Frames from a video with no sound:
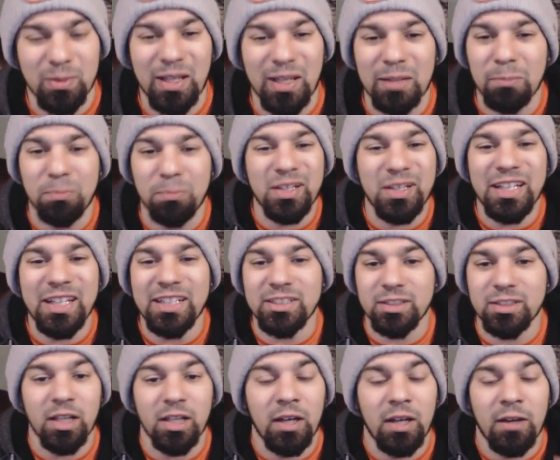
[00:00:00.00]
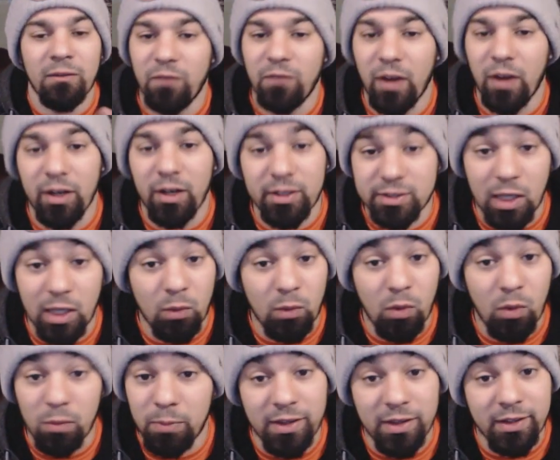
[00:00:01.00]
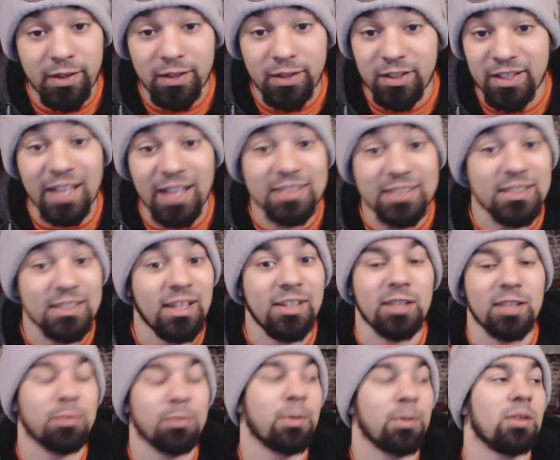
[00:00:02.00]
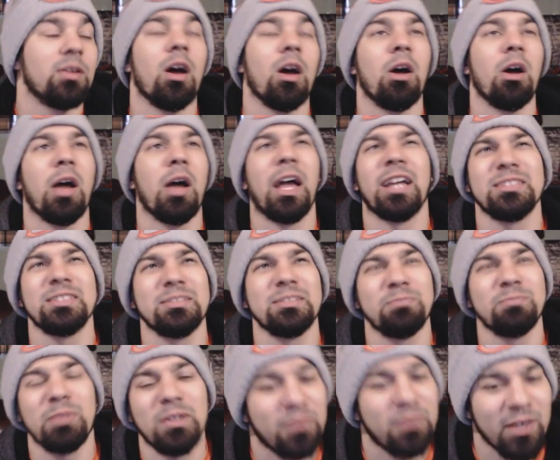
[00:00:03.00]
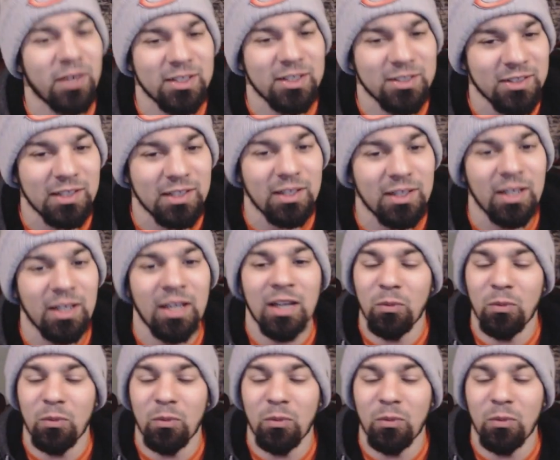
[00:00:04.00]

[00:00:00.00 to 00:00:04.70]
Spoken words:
Like Bleach, Fairy Tail won't be there. Yes, a lot of you guys are like, no, I put the Fairy Tail in.